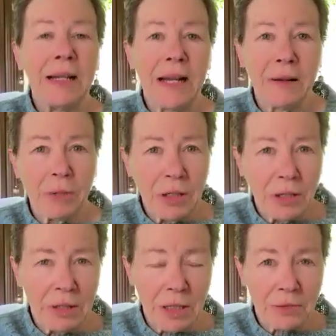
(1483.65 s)
and now I'm going to
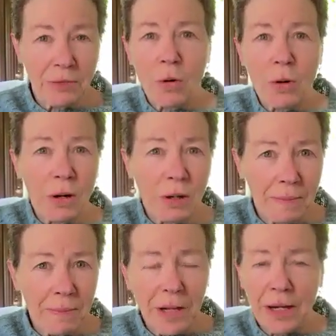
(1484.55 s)
do this for
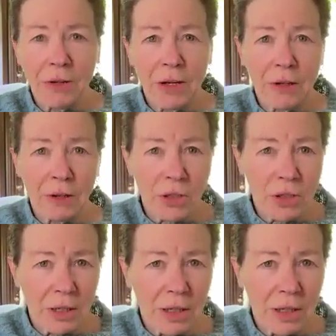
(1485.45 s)
$100